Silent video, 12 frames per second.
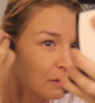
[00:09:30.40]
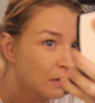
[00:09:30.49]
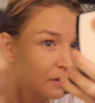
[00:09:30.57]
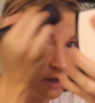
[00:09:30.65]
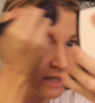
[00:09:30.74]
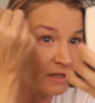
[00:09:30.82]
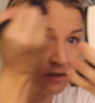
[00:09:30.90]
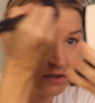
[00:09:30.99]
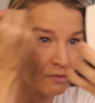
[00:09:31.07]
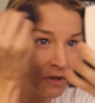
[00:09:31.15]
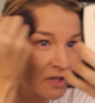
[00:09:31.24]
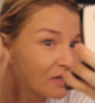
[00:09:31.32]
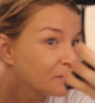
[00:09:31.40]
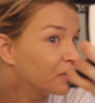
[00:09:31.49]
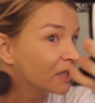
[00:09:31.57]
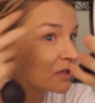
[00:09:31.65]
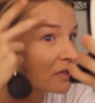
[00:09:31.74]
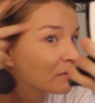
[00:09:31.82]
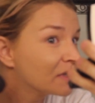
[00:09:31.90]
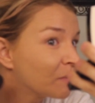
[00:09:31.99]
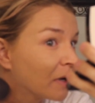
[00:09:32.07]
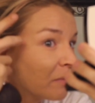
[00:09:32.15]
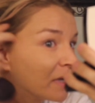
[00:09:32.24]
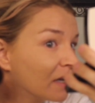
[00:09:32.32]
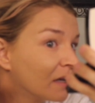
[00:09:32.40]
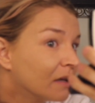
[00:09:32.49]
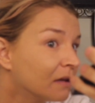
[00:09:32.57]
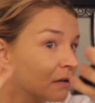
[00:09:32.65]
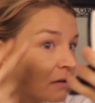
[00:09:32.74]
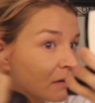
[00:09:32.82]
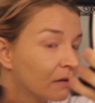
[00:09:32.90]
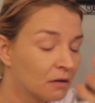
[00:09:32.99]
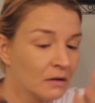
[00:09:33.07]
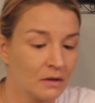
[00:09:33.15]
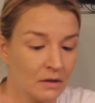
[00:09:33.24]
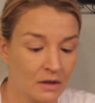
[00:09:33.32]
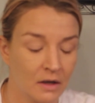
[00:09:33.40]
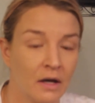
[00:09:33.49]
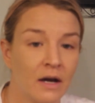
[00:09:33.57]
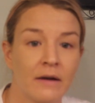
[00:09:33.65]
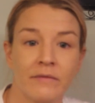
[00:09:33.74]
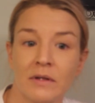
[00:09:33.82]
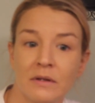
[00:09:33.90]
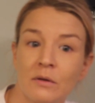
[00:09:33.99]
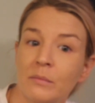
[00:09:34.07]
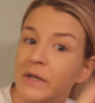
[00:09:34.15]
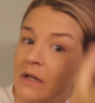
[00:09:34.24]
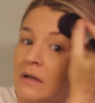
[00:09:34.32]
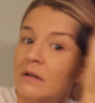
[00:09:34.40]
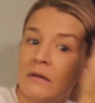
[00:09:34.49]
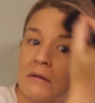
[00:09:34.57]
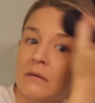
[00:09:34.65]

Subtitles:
And you guys, I just washed this brush, so it's probably gonna have a little bit of,